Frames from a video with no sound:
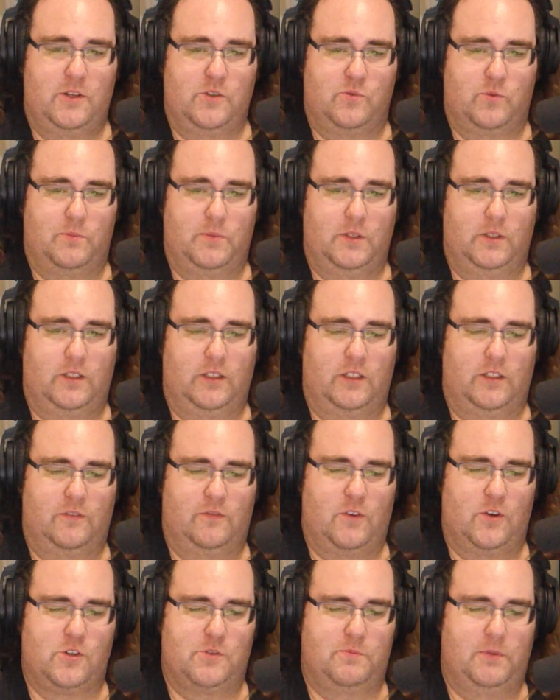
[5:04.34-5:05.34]
were building in the
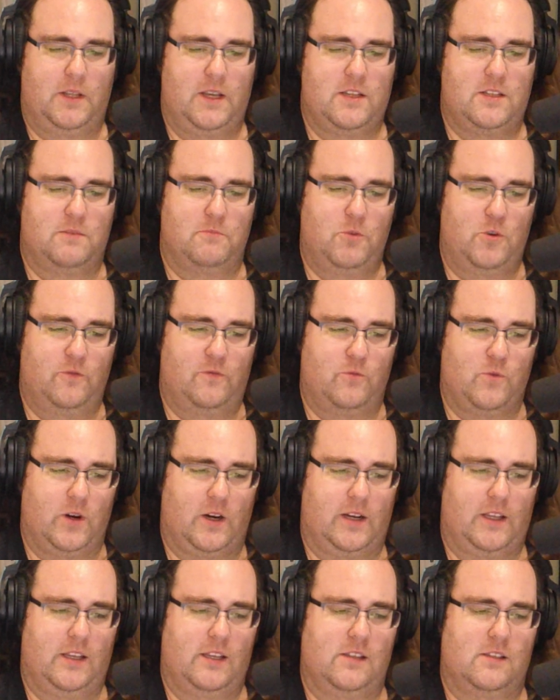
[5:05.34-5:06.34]
first place, move where
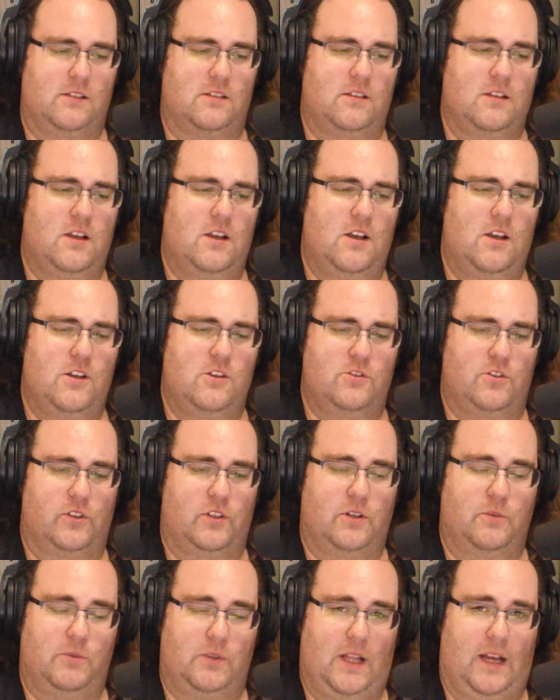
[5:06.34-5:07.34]
it is so
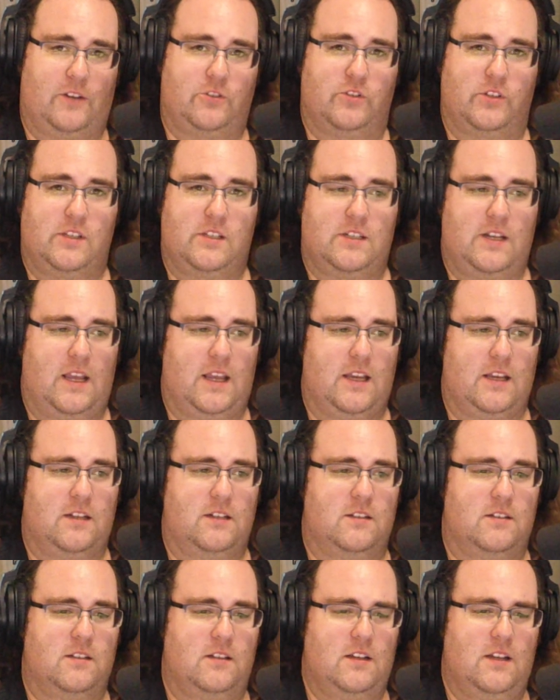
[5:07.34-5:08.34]
that it will actually
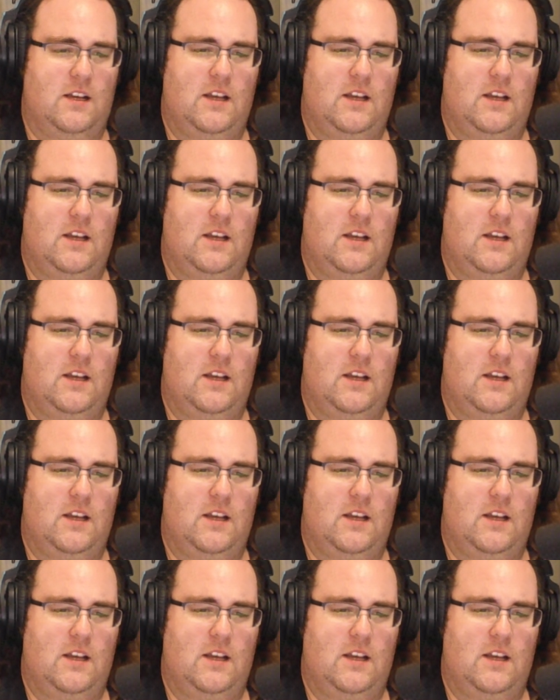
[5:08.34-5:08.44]
stand,